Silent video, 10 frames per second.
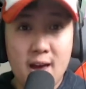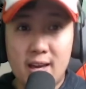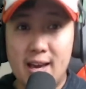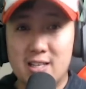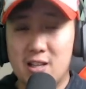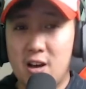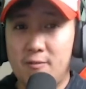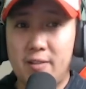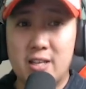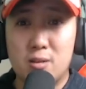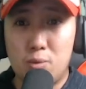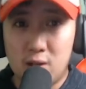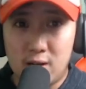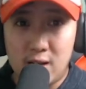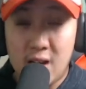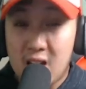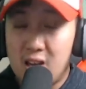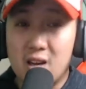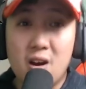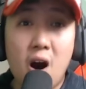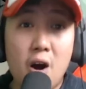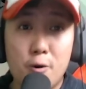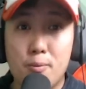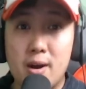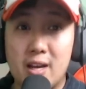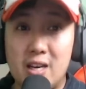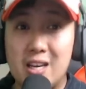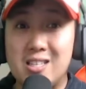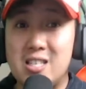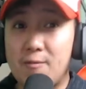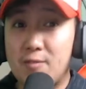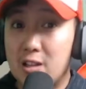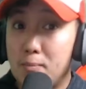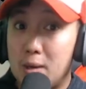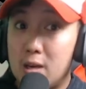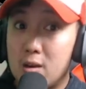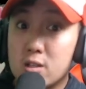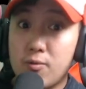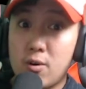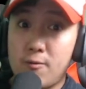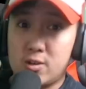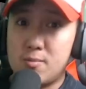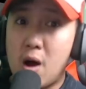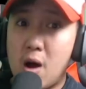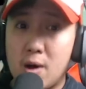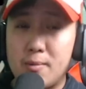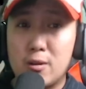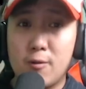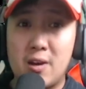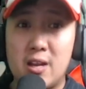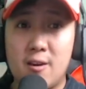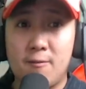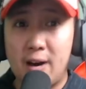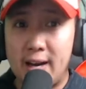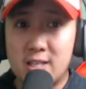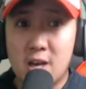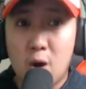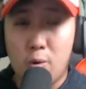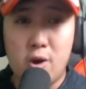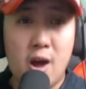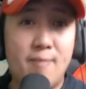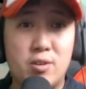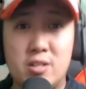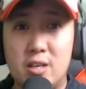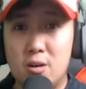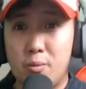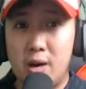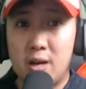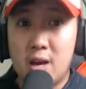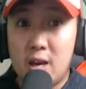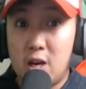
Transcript: He has a lot of flexibility. He can auto break, and he could definitely be useful for some upcoming Lufenia fights where you have to deal with,